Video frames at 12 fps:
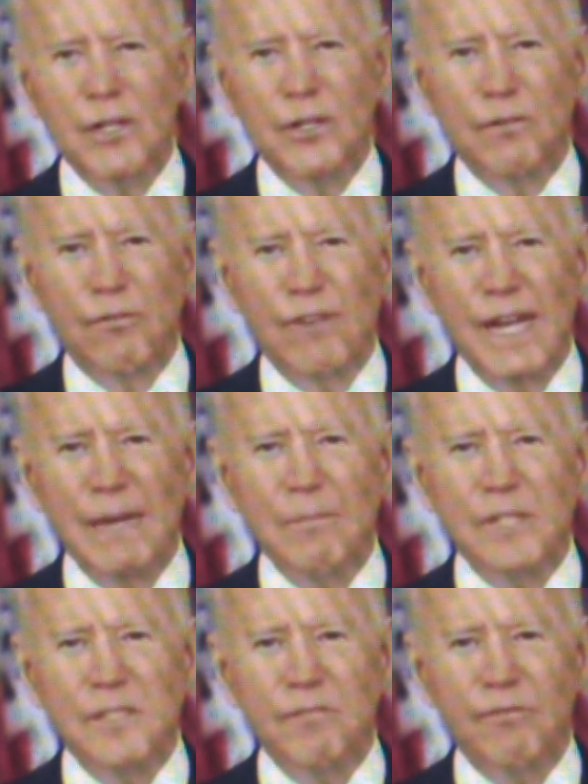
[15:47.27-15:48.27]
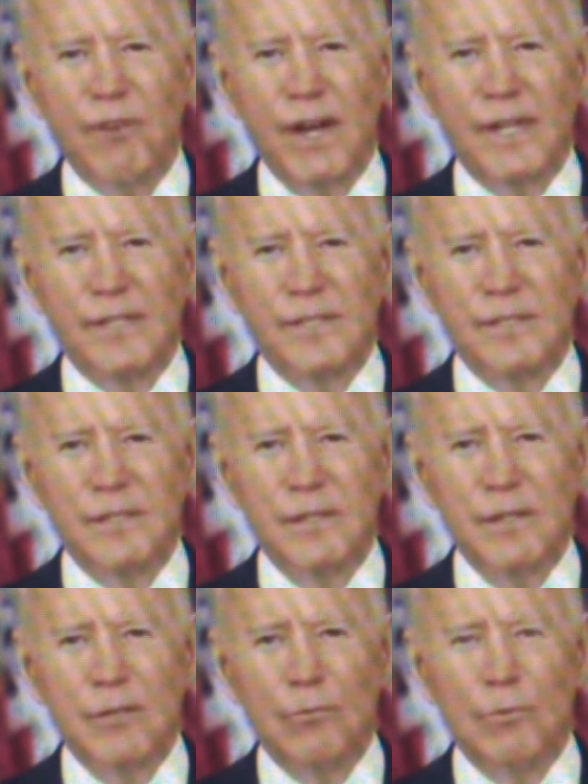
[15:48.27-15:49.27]
your families and friends
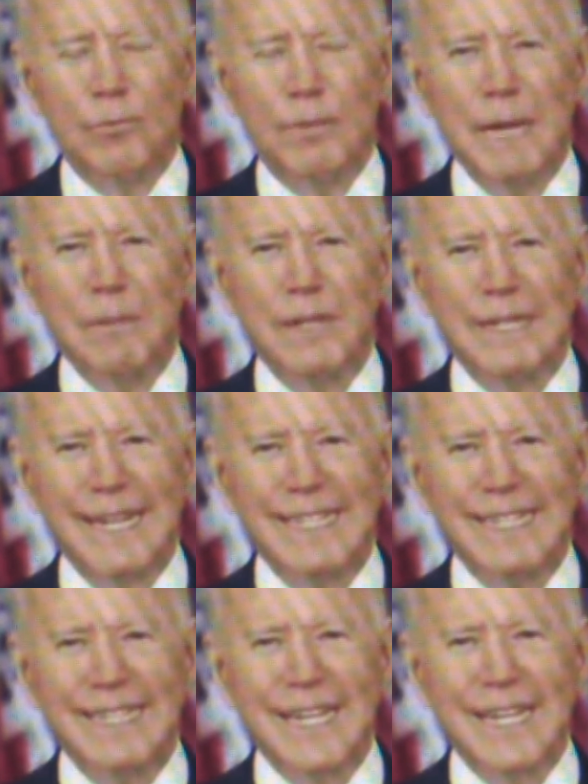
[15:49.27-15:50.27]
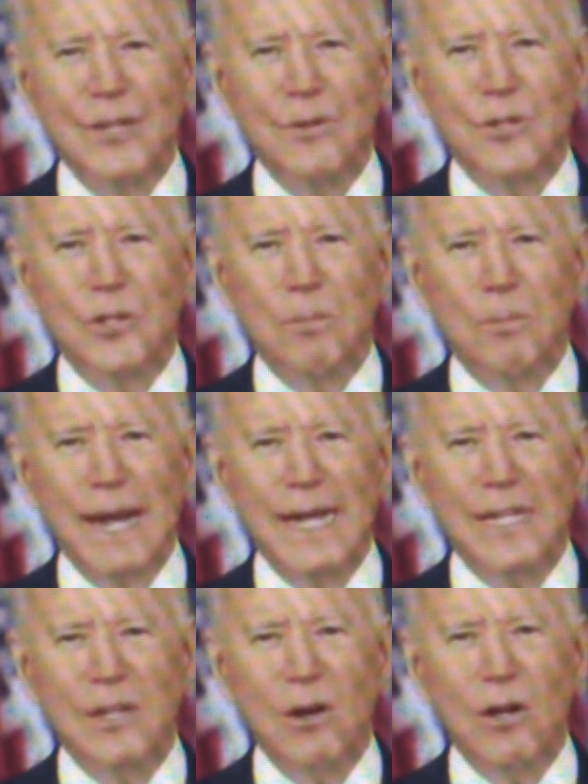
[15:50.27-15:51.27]
will be able to get together in your
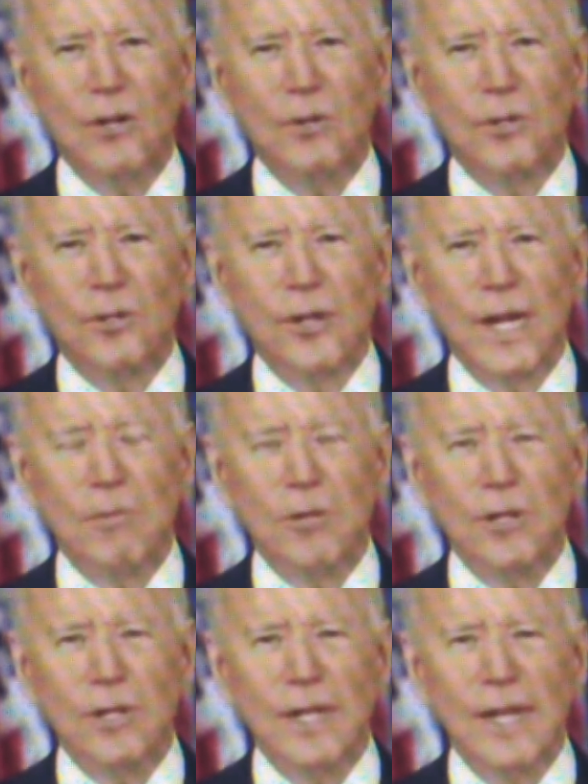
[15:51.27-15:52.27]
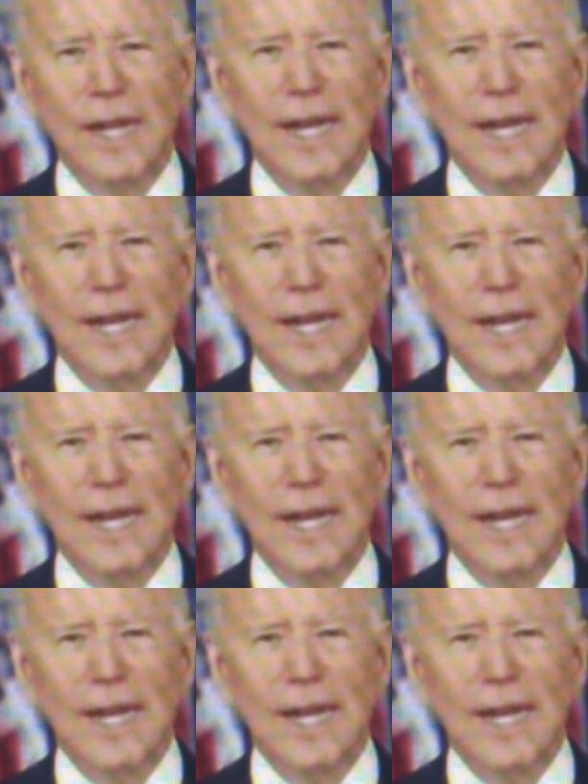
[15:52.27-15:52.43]
backyard or in your neighborhood